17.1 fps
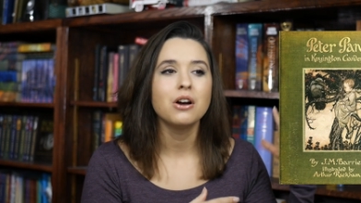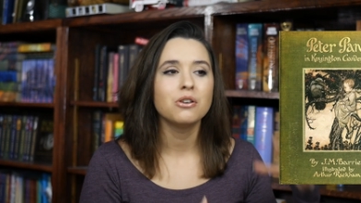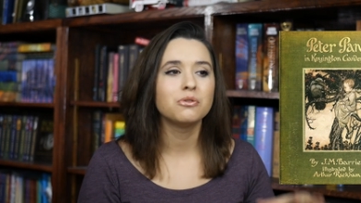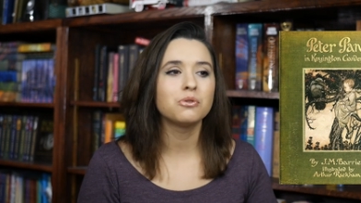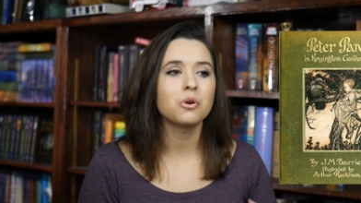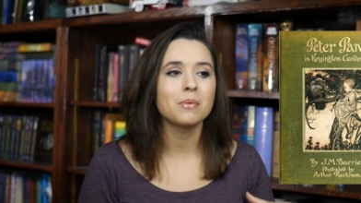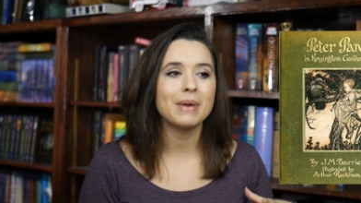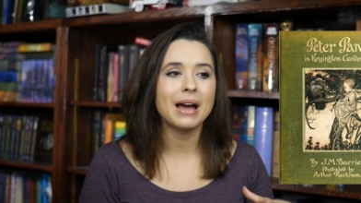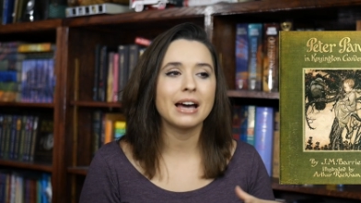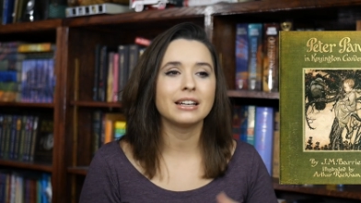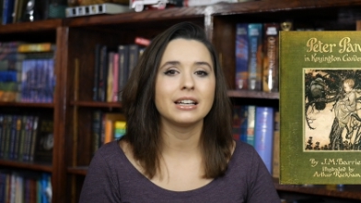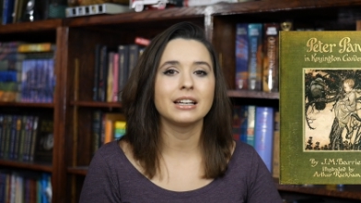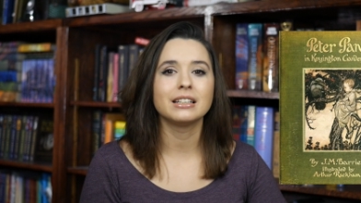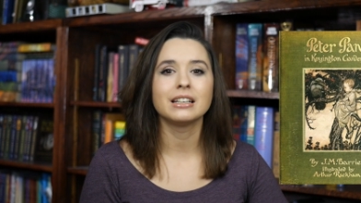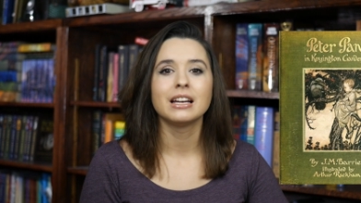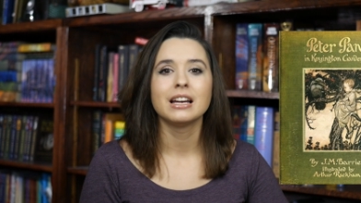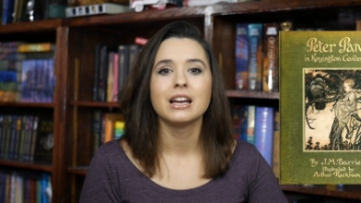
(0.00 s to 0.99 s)

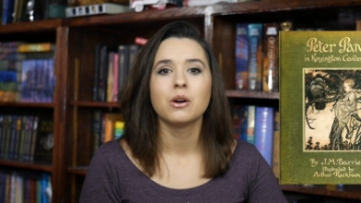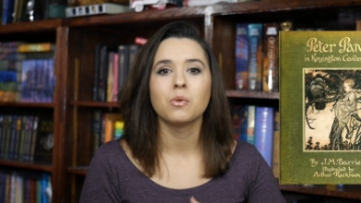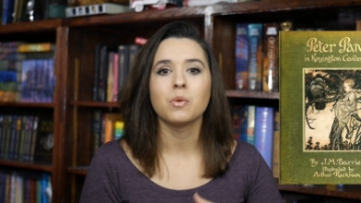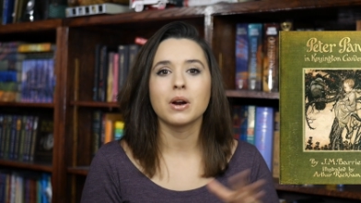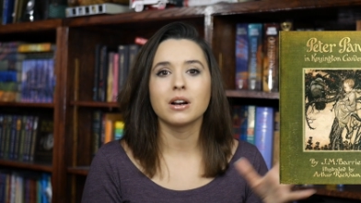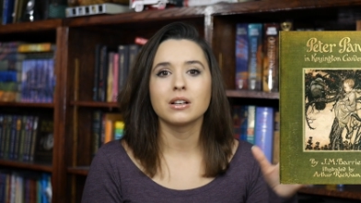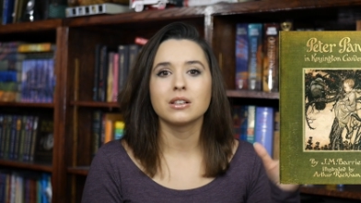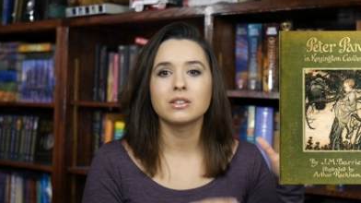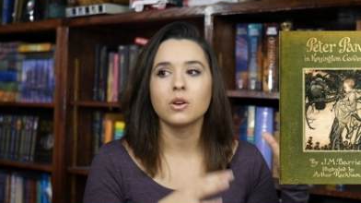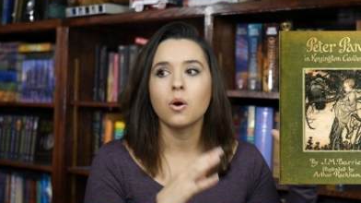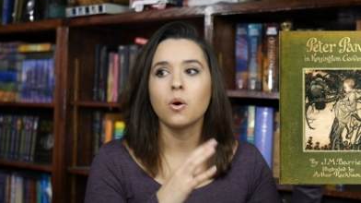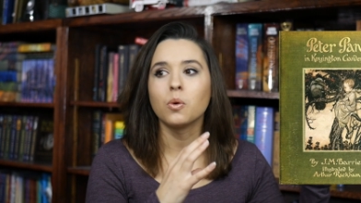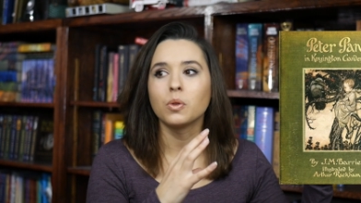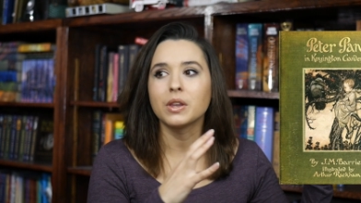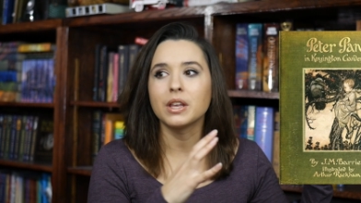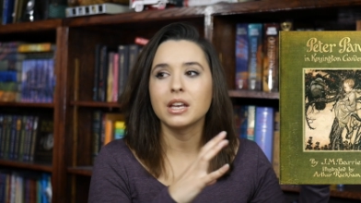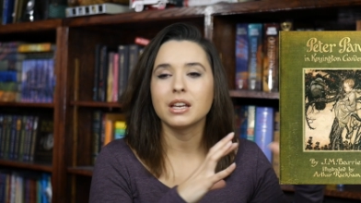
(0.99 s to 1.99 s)
formatted where it's
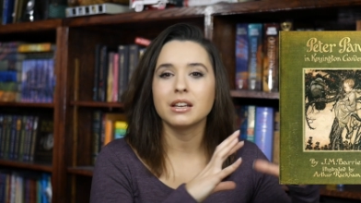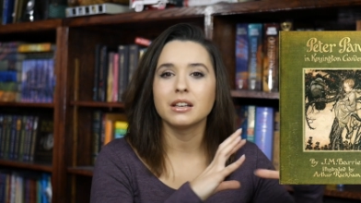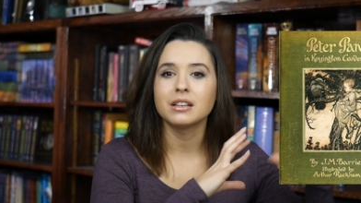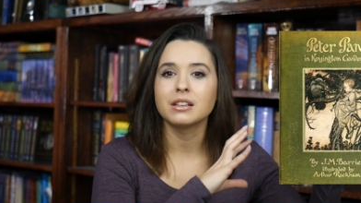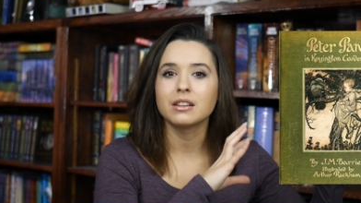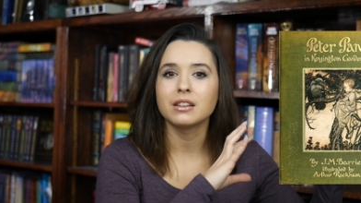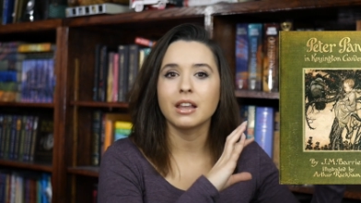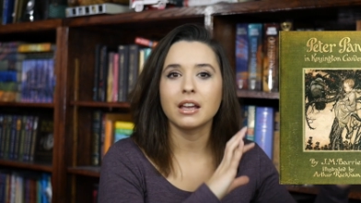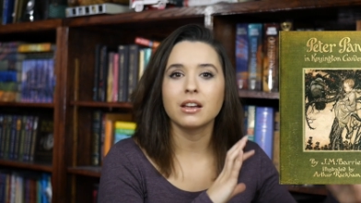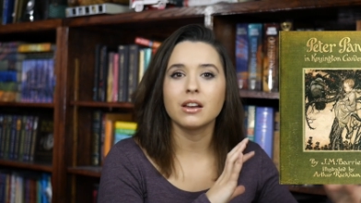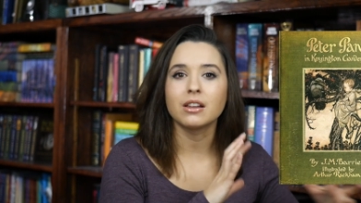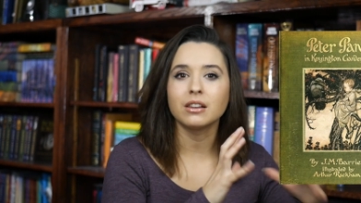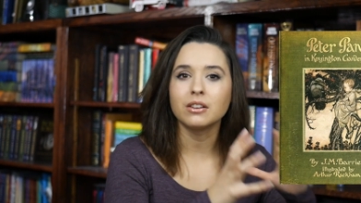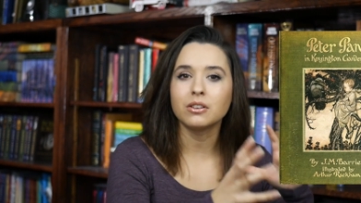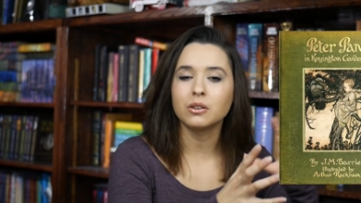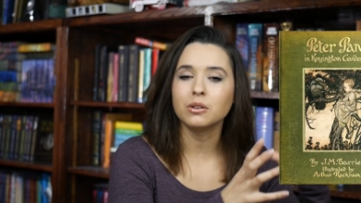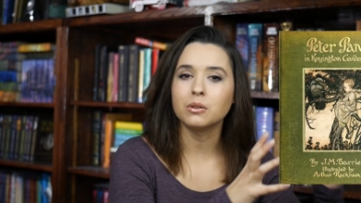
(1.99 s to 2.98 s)
only like a
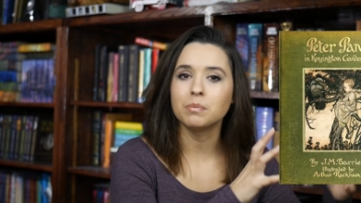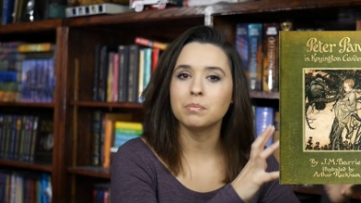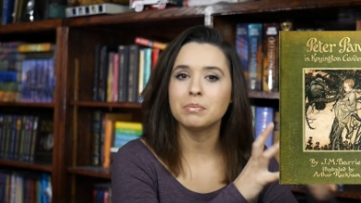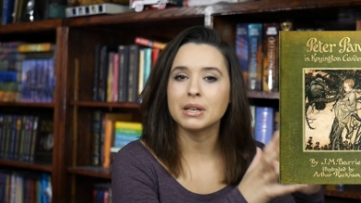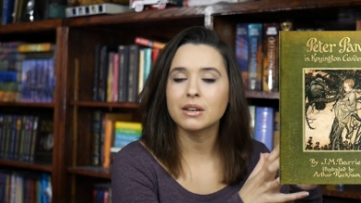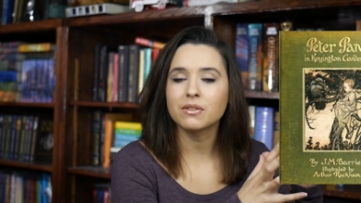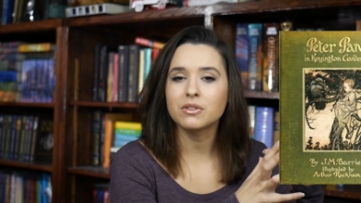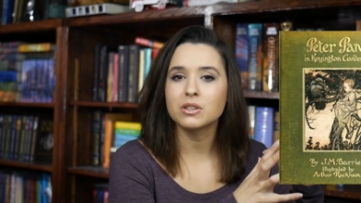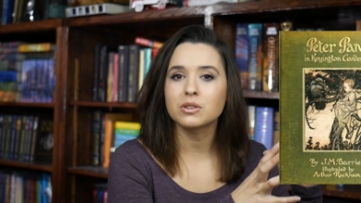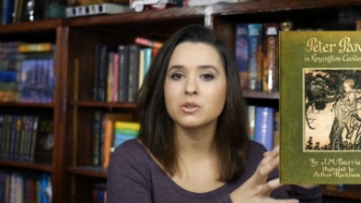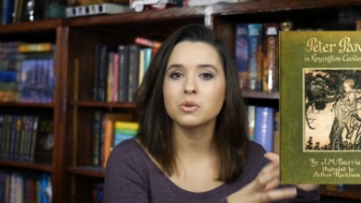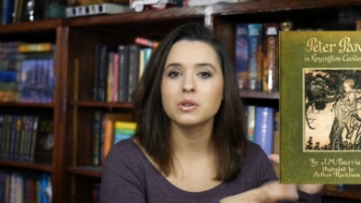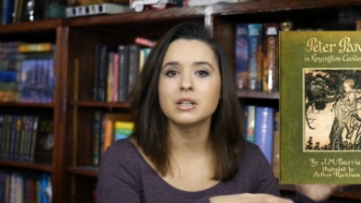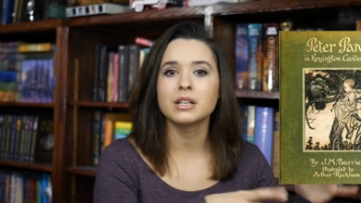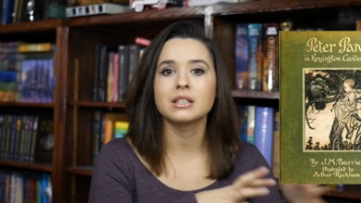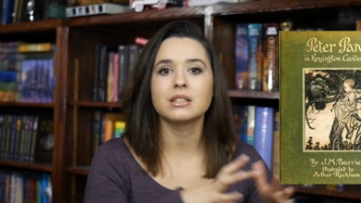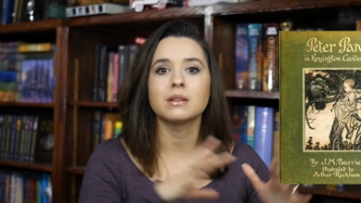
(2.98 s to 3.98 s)
little bit of the
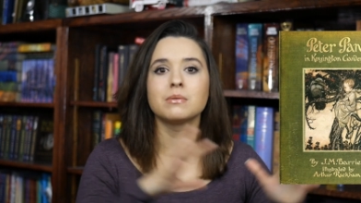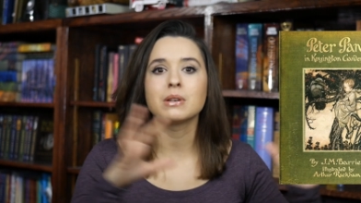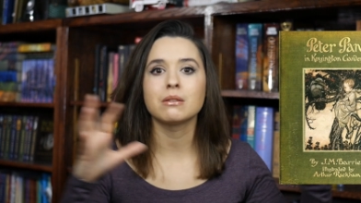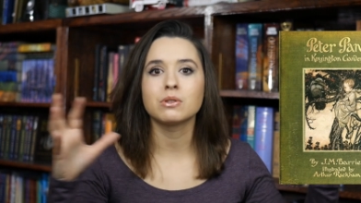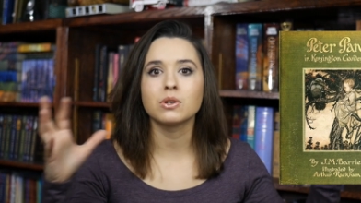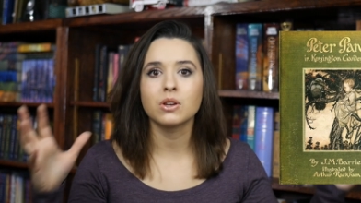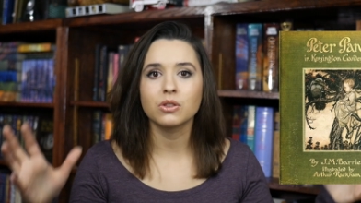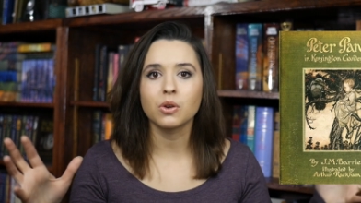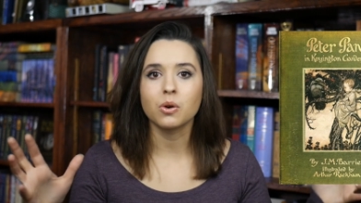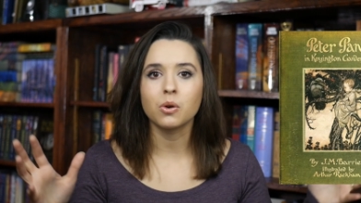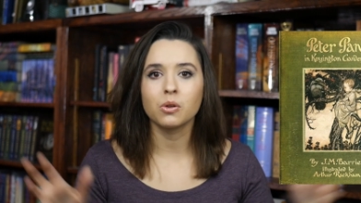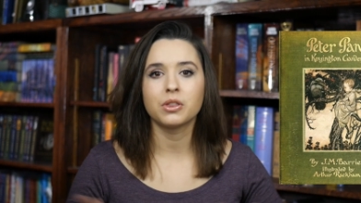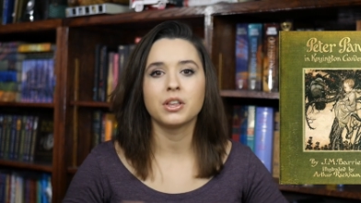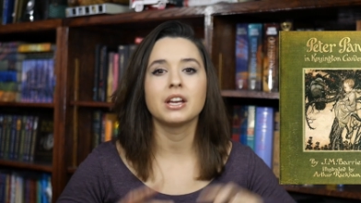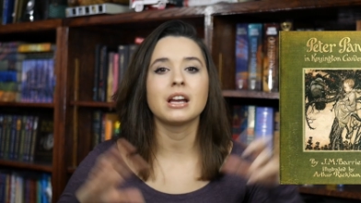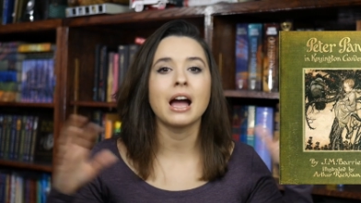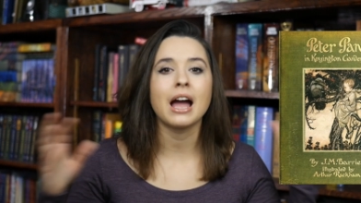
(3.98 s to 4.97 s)
story and sometimes you get the whole
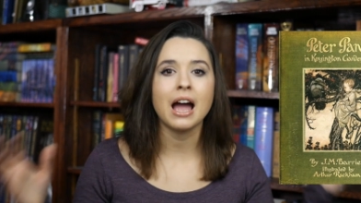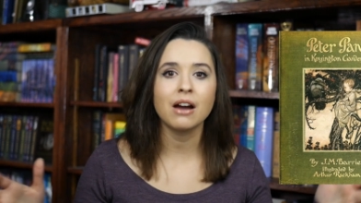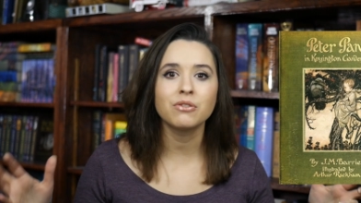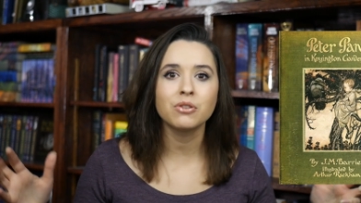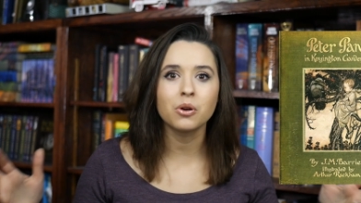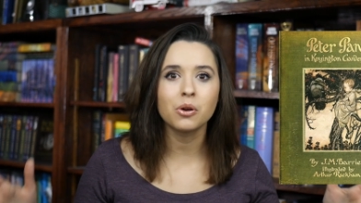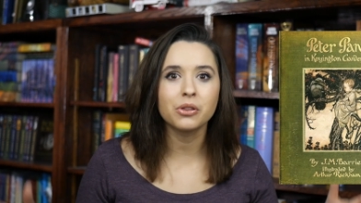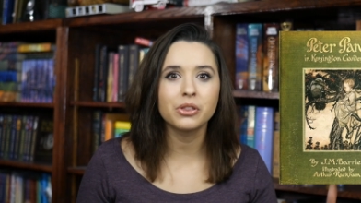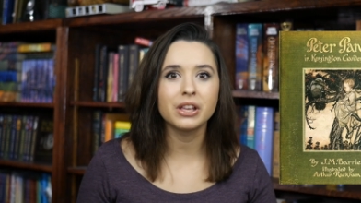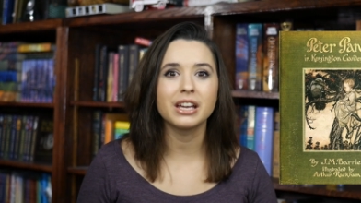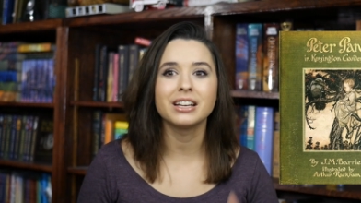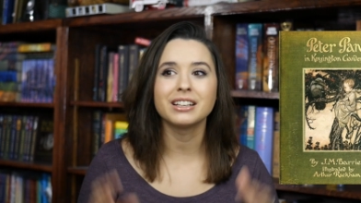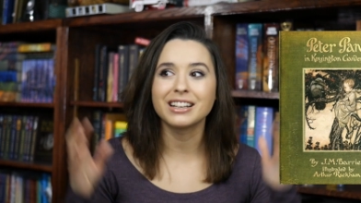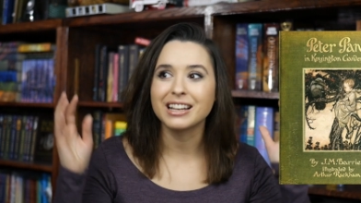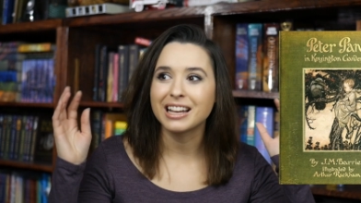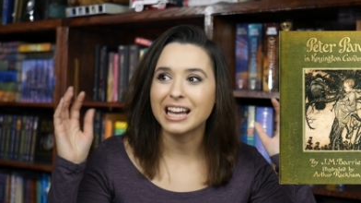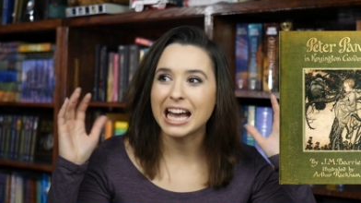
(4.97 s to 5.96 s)
thing. I have the whole
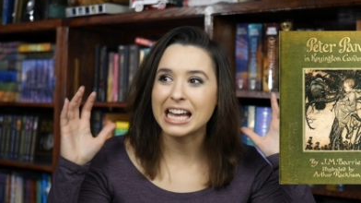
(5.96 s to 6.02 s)
thing.